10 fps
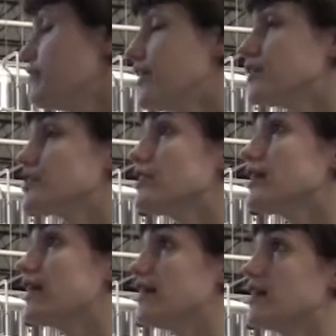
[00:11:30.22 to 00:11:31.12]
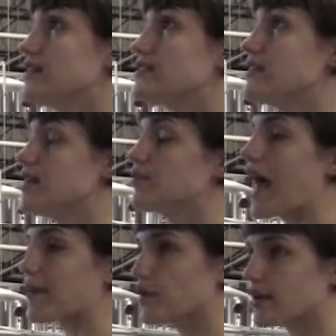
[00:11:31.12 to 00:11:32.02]
filter is the
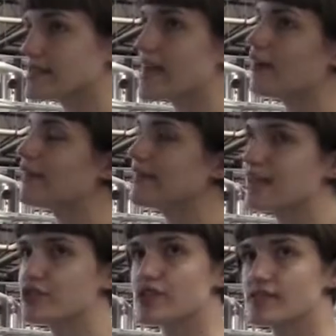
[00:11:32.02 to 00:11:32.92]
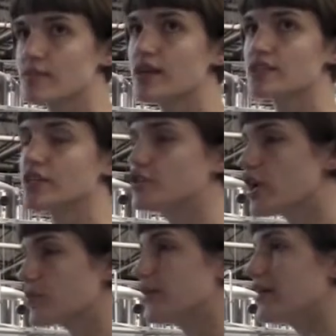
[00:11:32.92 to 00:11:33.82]
Black Mocha Stout, and that's just such a
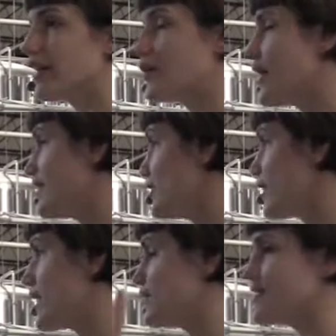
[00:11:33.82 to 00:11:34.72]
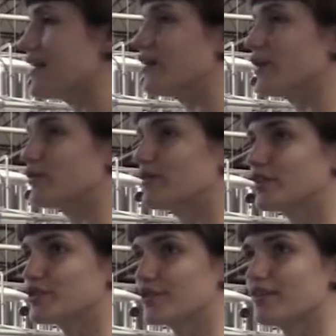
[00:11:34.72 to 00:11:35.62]
dark beer anyway that you can't even tell whether we
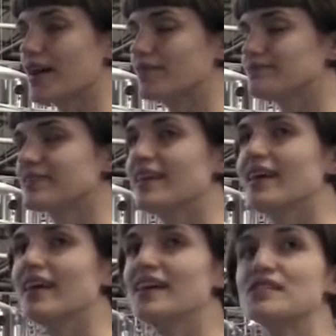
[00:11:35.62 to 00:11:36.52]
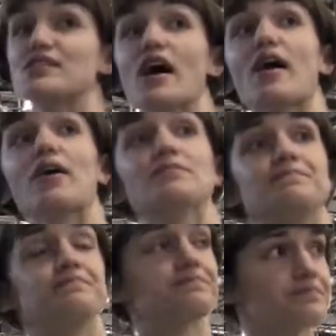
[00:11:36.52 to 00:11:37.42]
filter it or not. So
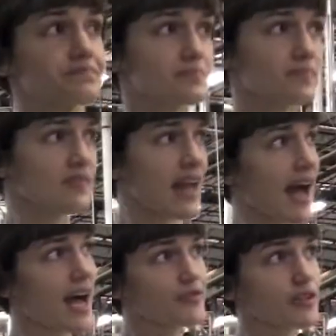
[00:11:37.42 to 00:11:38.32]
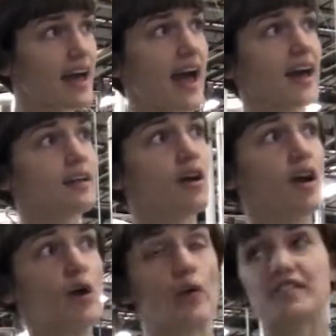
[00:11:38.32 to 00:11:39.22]
after that,
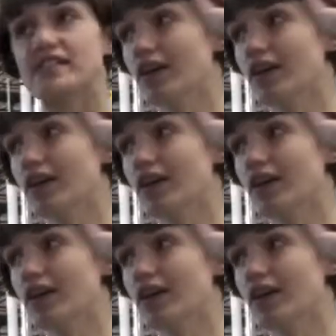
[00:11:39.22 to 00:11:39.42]
we've